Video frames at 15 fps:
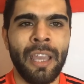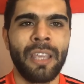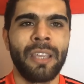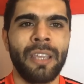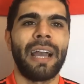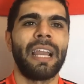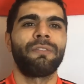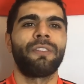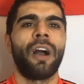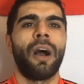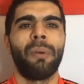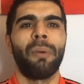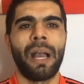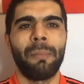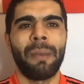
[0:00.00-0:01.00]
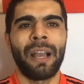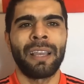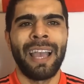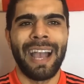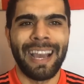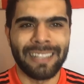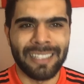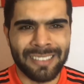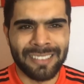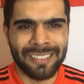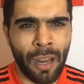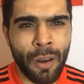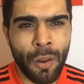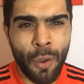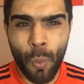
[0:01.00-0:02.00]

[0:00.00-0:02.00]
United have got a buyback and a sell-on.